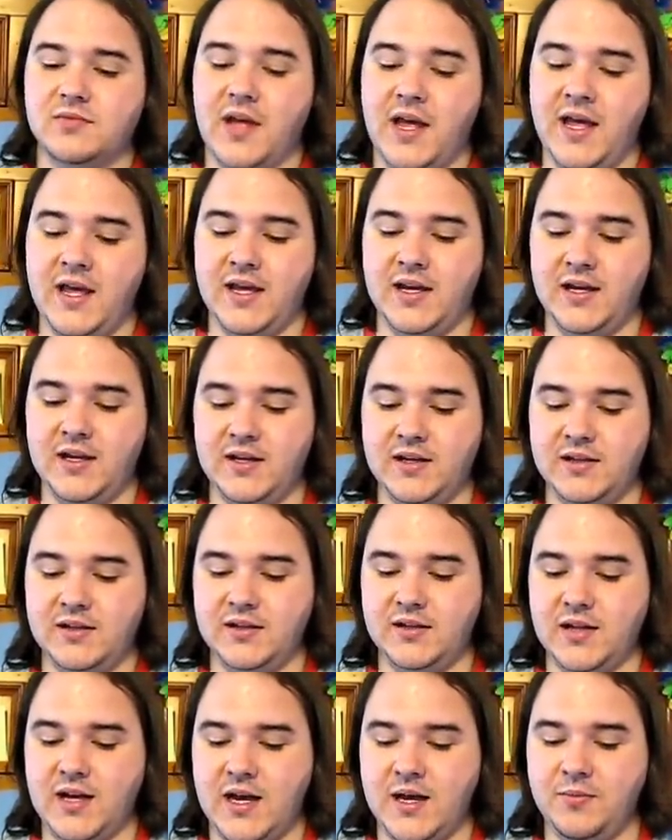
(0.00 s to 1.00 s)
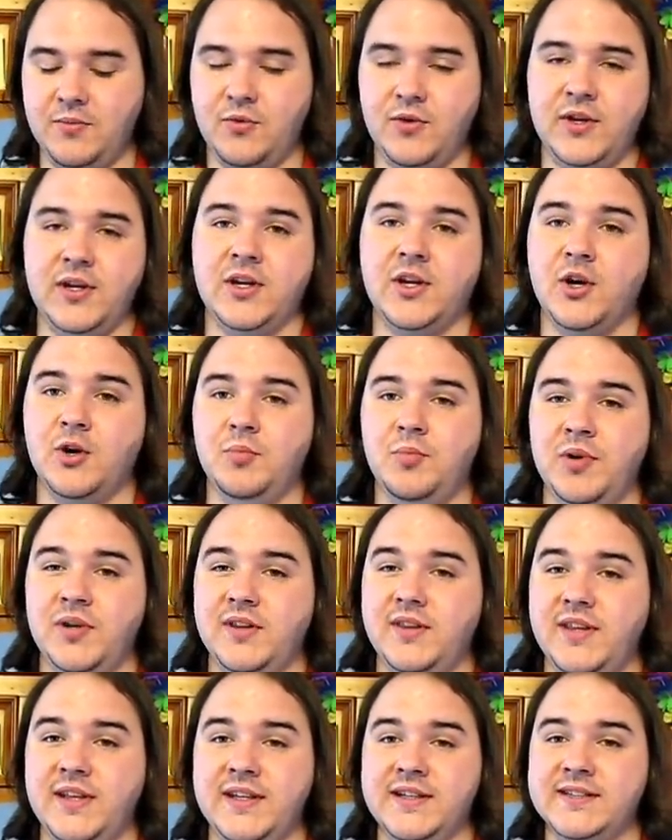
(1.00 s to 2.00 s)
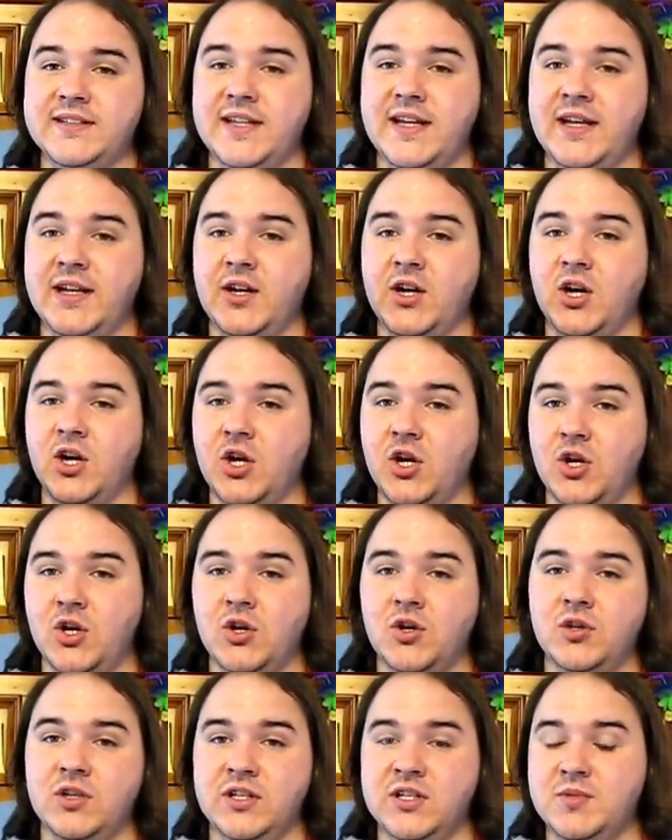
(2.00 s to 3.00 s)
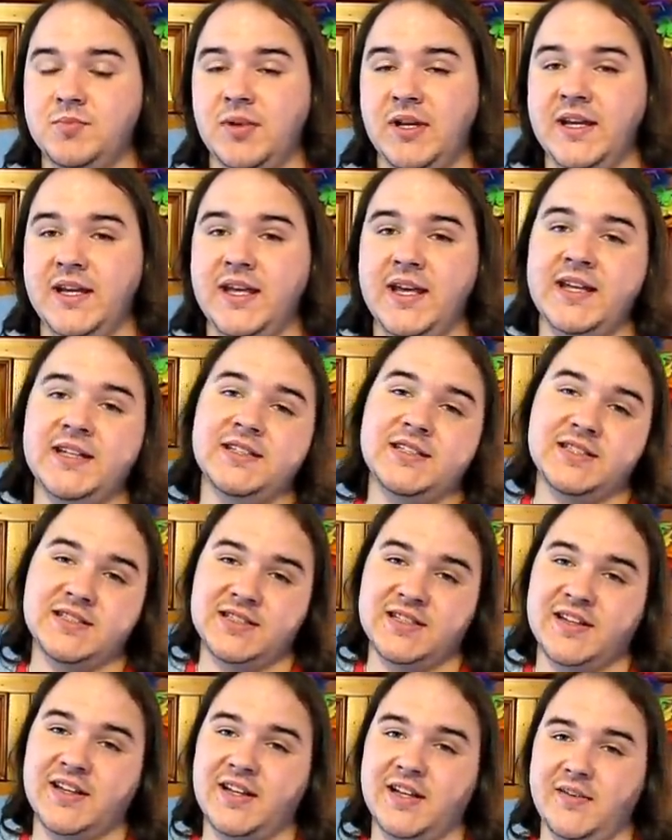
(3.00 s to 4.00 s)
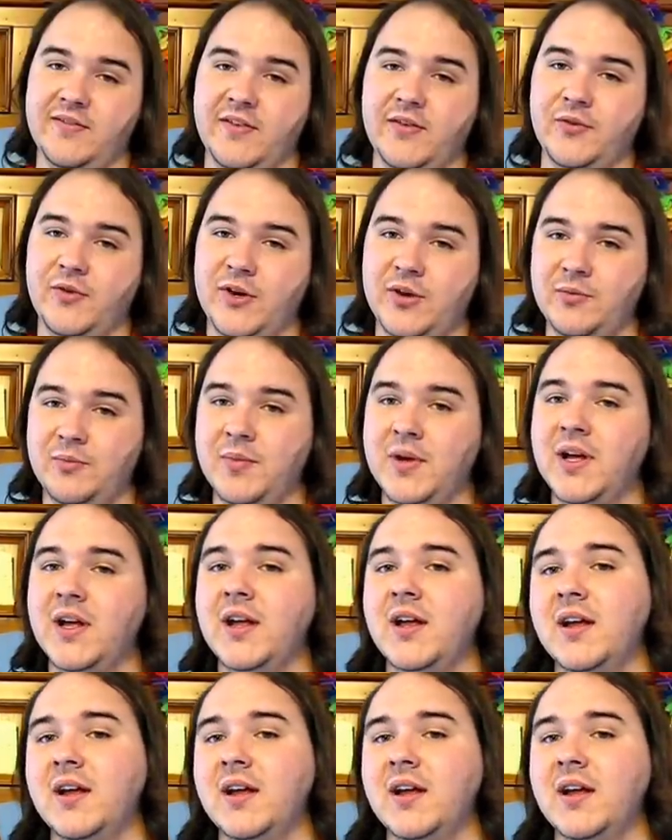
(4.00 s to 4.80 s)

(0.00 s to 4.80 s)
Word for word: And I'm going to go put these in her display cases in the living room